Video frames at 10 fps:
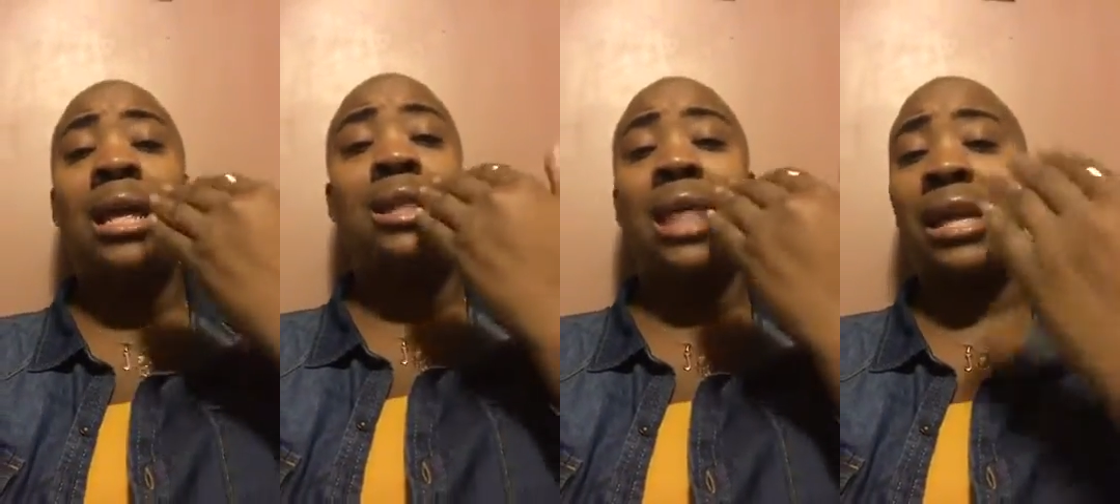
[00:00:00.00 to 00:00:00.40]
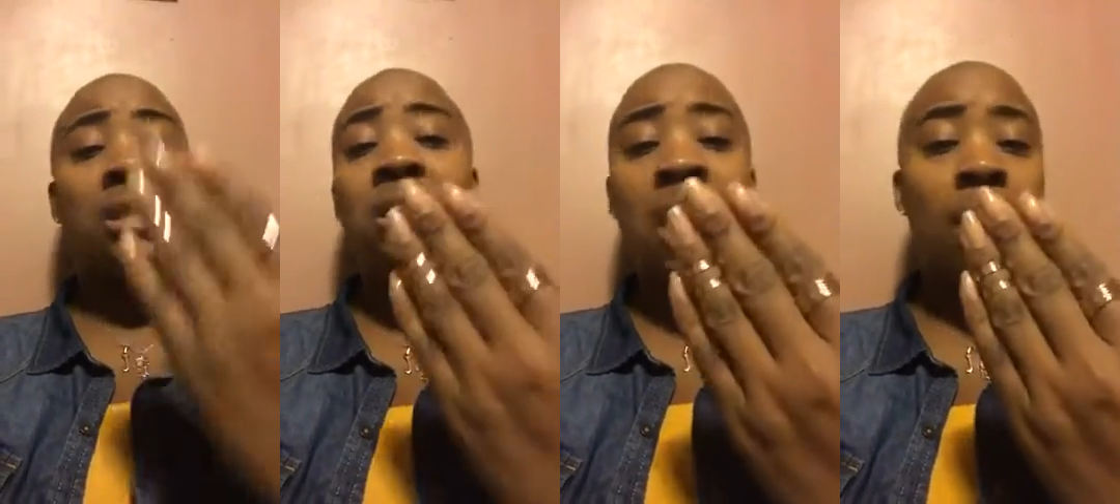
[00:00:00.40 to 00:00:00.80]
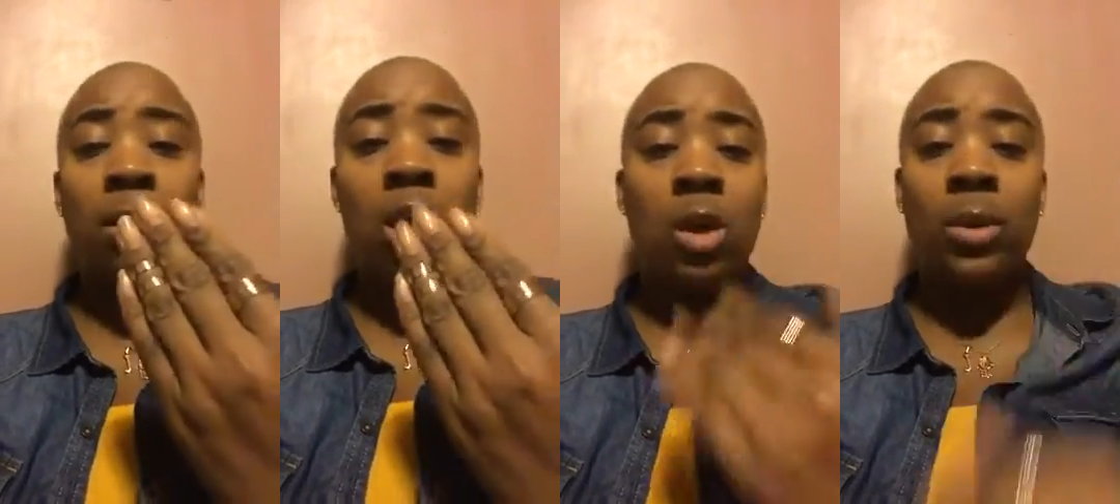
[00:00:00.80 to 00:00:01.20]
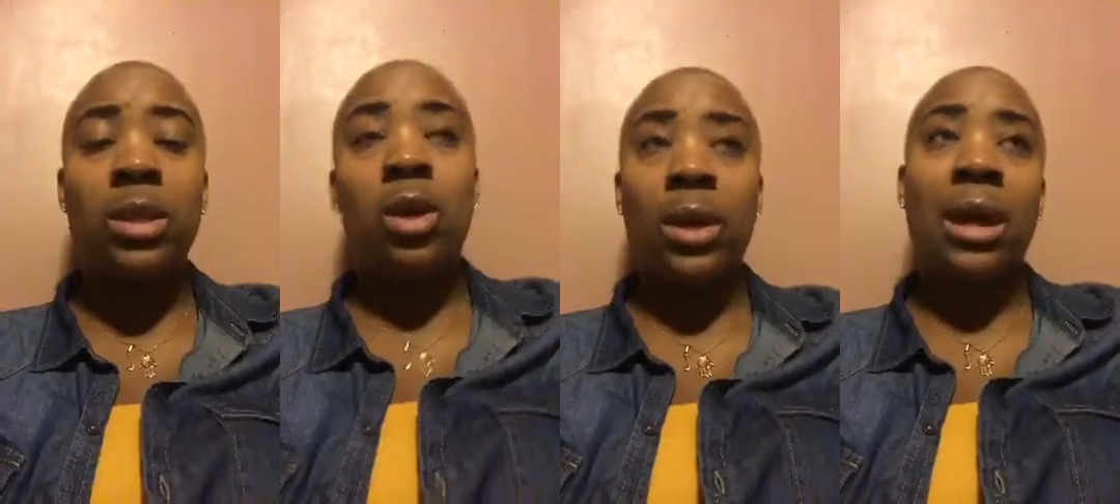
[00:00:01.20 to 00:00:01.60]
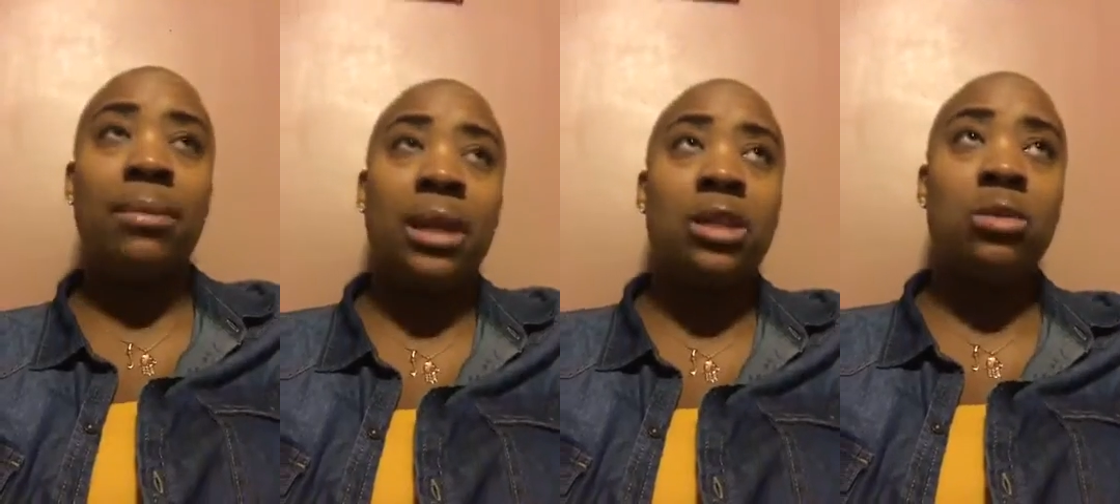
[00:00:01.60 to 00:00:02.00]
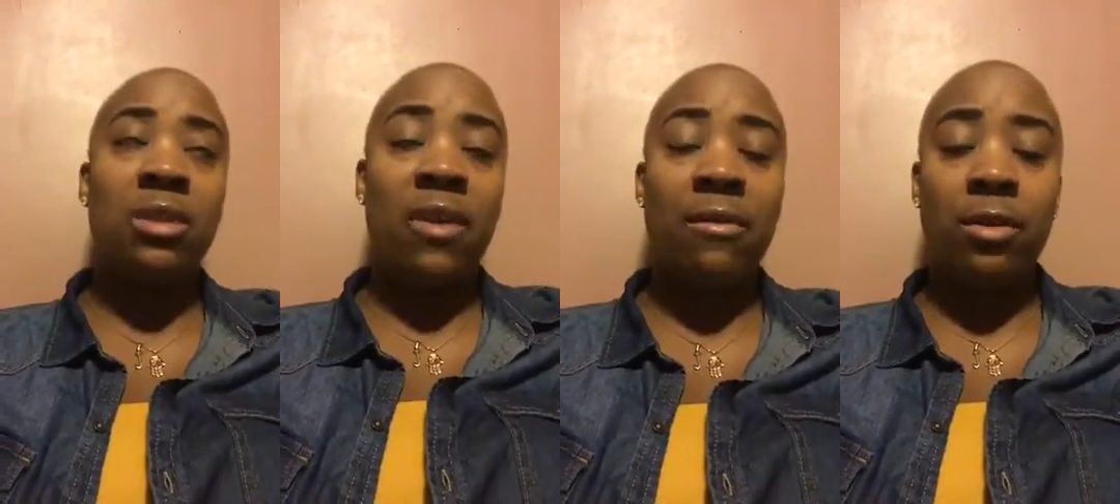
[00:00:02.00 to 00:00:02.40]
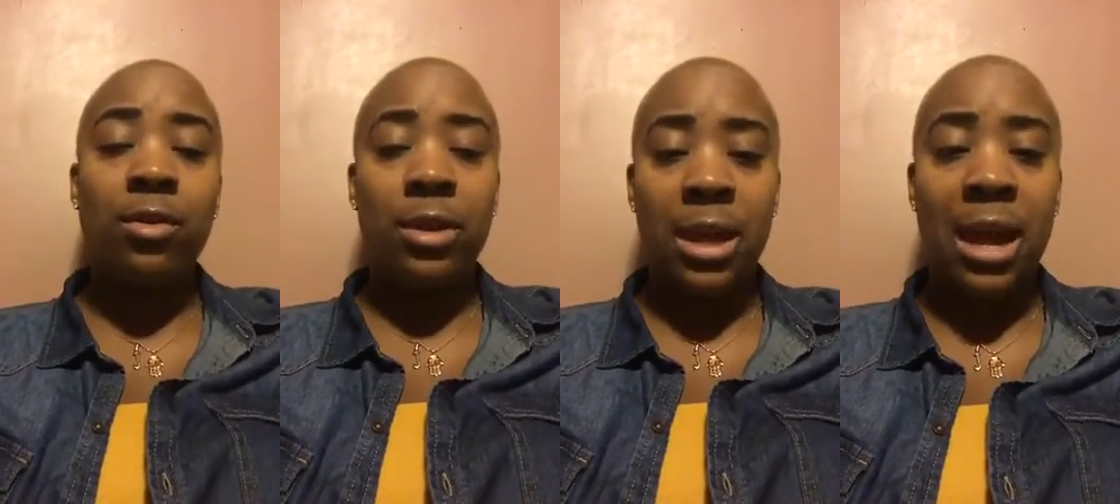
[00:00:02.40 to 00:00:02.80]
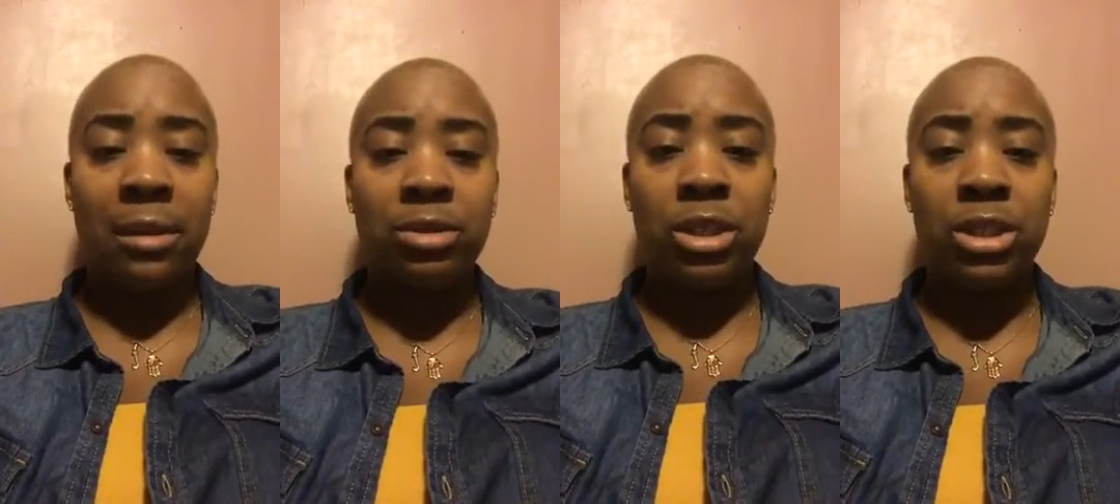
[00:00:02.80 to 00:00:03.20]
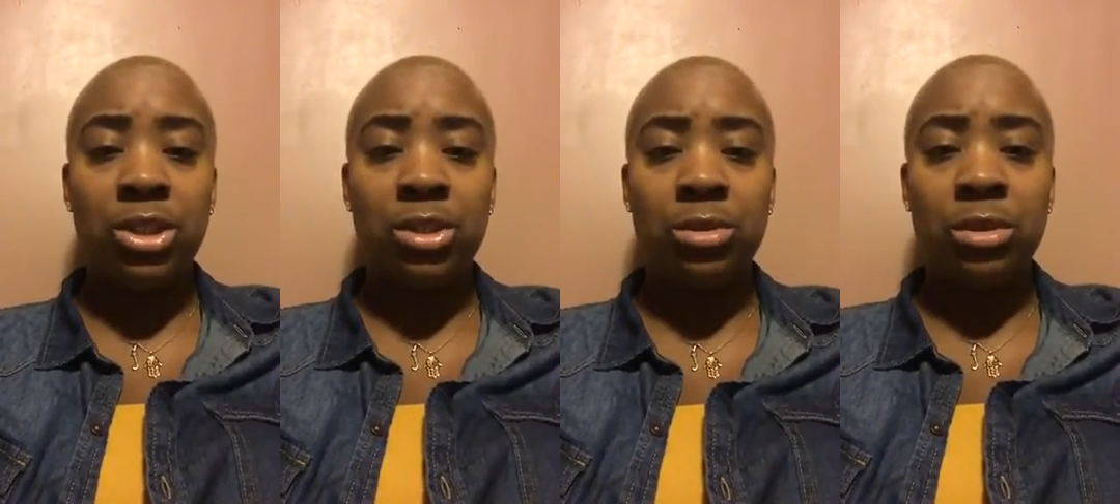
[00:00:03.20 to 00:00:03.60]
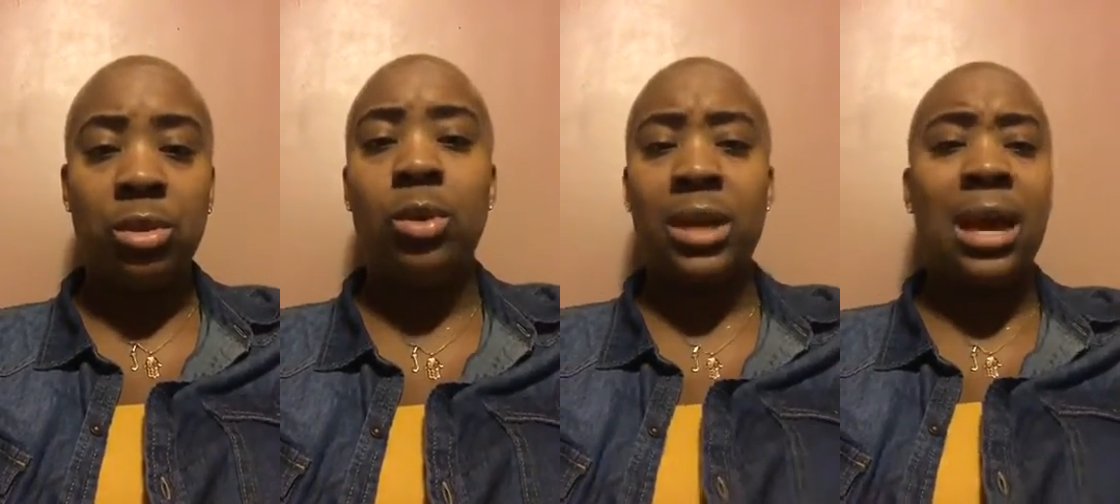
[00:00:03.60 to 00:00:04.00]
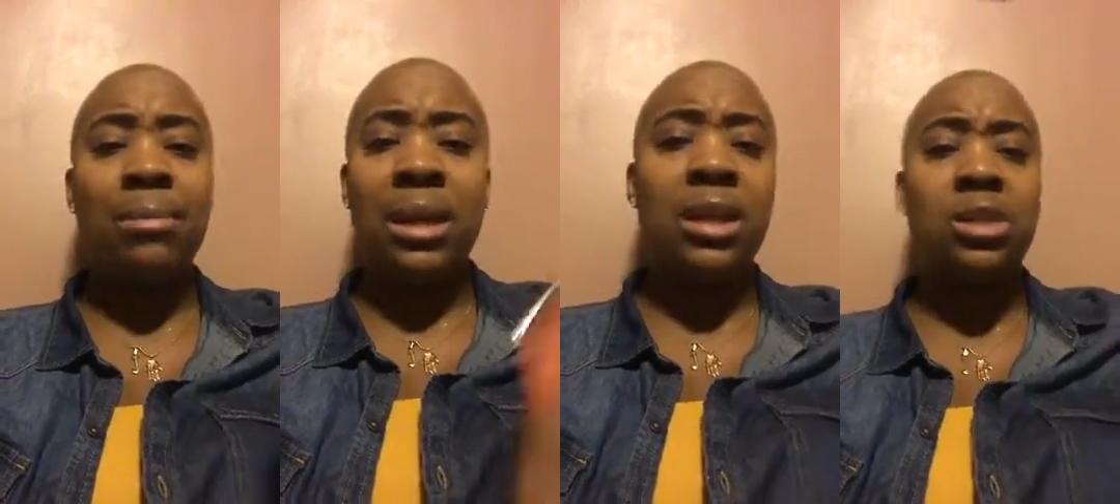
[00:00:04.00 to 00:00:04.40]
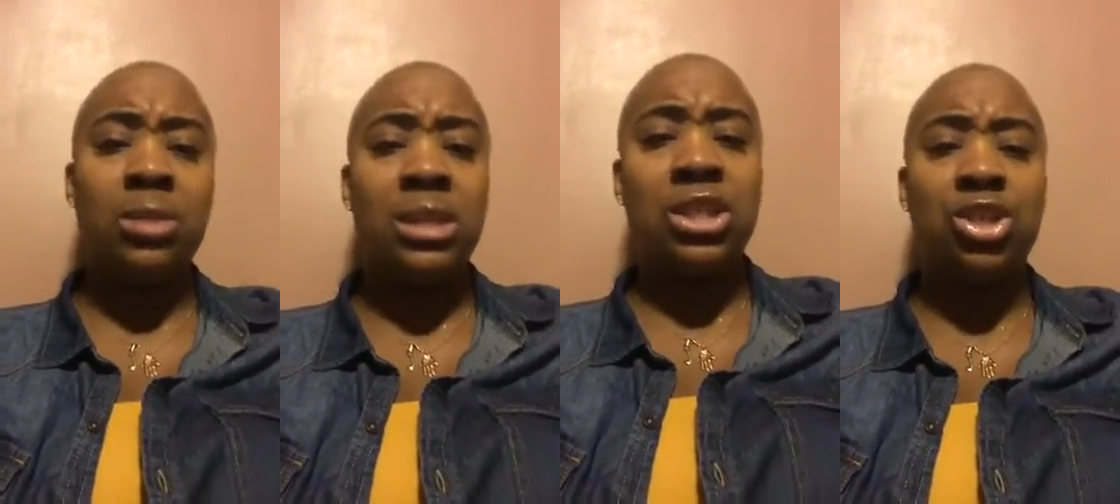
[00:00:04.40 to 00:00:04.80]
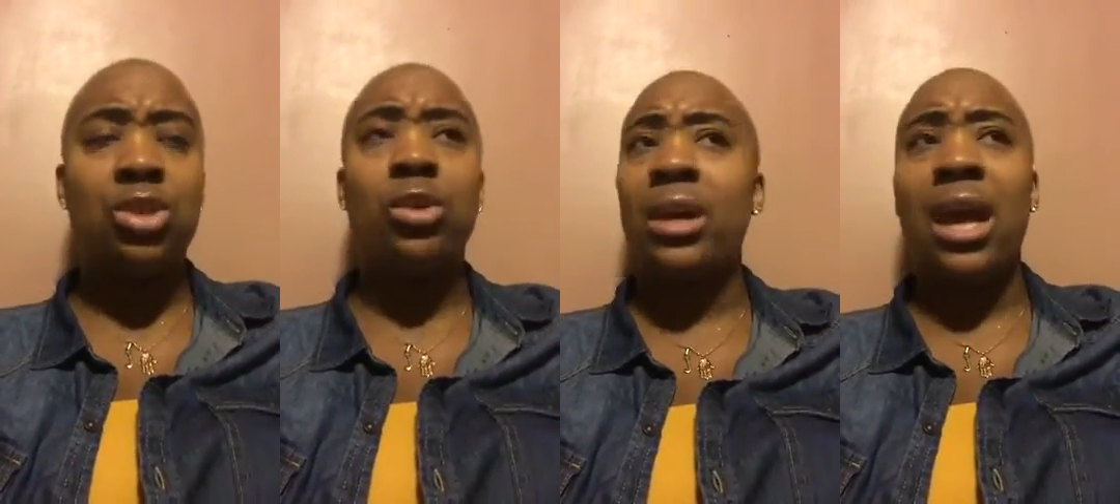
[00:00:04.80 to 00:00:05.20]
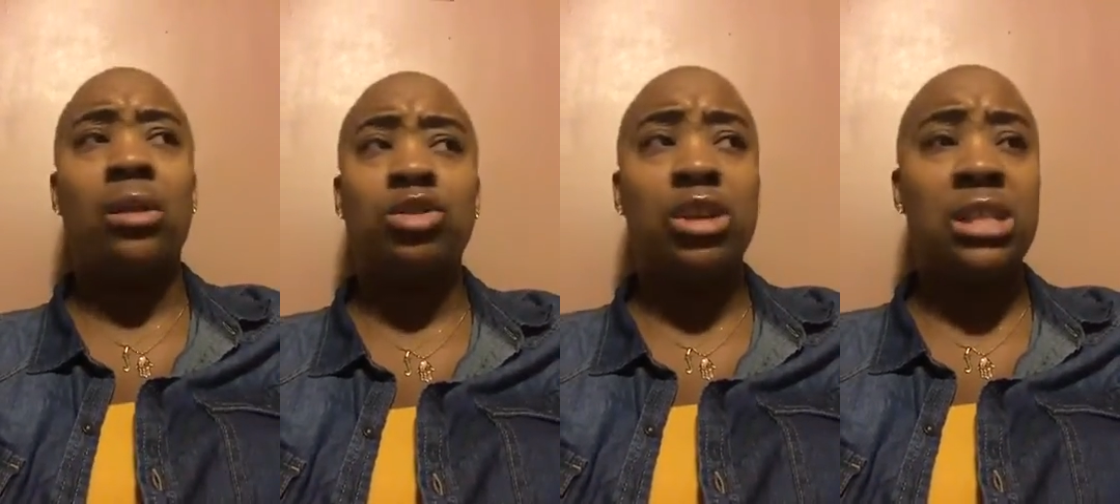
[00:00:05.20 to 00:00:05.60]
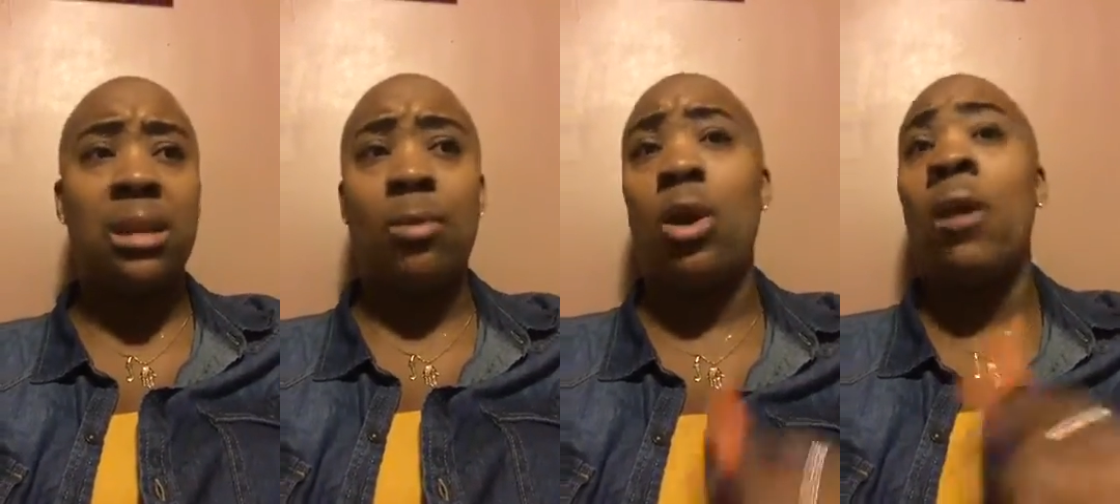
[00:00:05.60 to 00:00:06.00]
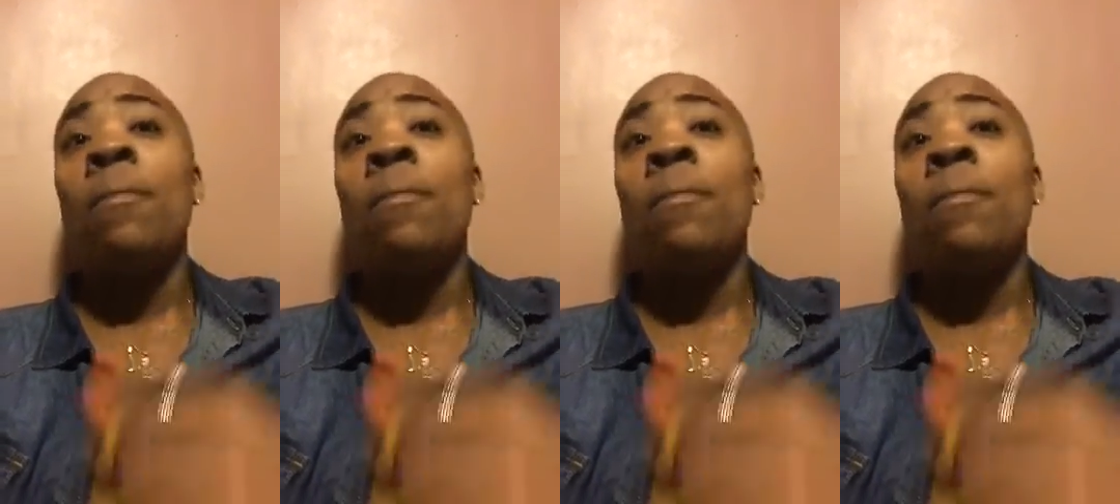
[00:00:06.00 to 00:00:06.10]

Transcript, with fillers: that just come along with okay i'm dating a 25 year old yeah i have trust issues or yeah i'm dating a 26 year old yeah i don't trust them or